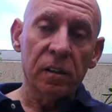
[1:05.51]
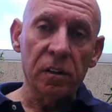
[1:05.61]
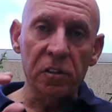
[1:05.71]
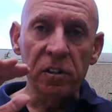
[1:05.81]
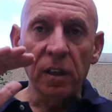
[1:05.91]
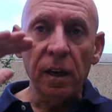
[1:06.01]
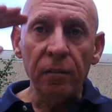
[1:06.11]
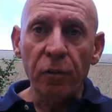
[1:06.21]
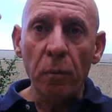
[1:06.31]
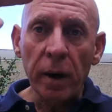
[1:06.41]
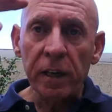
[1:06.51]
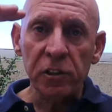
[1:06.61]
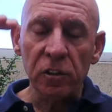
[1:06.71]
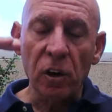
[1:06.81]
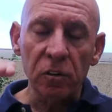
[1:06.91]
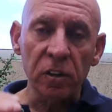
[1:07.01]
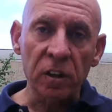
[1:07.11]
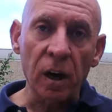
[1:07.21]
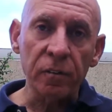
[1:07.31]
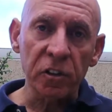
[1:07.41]
does the information on the
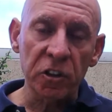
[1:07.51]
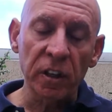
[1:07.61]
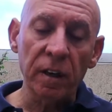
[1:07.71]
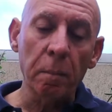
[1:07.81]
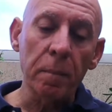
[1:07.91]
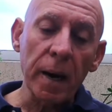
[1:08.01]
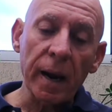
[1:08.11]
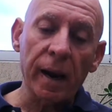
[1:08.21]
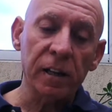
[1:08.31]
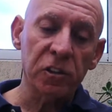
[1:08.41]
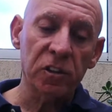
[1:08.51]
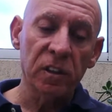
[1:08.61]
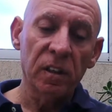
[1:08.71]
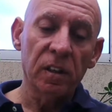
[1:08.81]
cover sheet match